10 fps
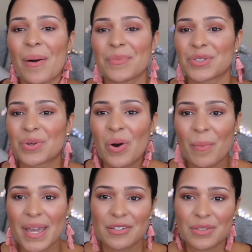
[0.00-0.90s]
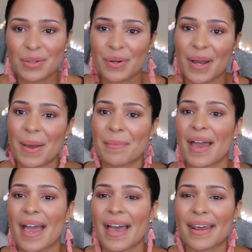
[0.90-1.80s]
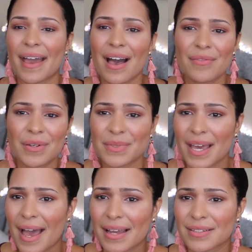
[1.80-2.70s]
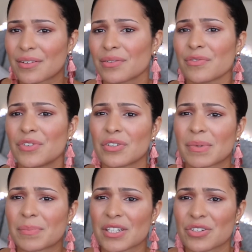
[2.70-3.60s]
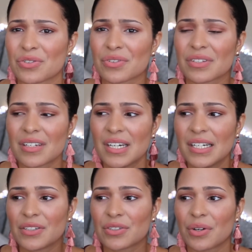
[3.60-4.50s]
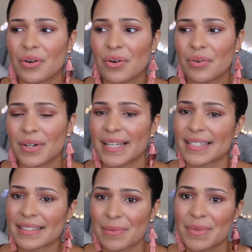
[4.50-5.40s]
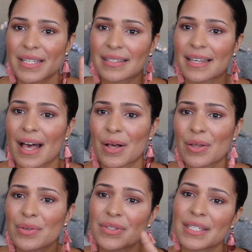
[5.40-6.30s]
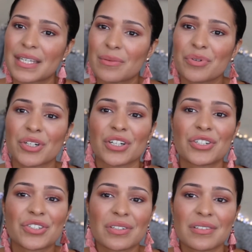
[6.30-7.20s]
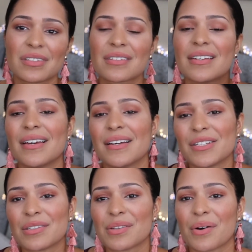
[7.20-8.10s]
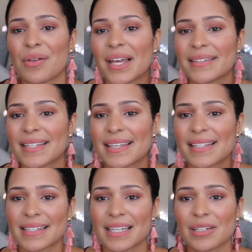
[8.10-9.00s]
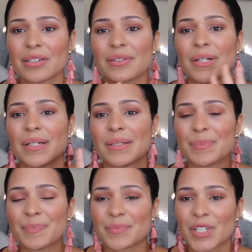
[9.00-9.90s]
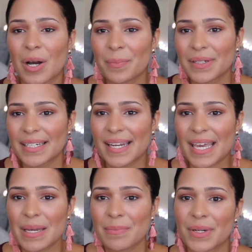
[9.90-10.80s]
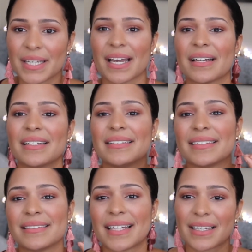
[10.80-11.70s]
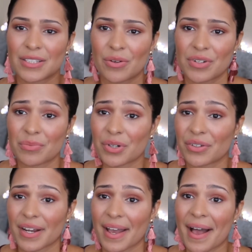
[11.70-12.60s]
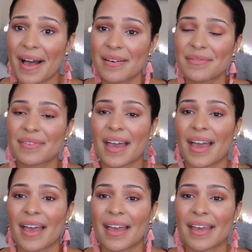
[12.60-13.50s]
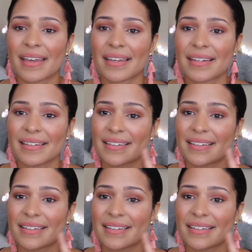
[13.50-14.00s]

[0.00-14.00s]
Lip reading: just go on my Instagram, and I have him tagged on a few of my pictures. So his name is LC Productions, so that's his like company name. But yeah, that's the only brother I have, and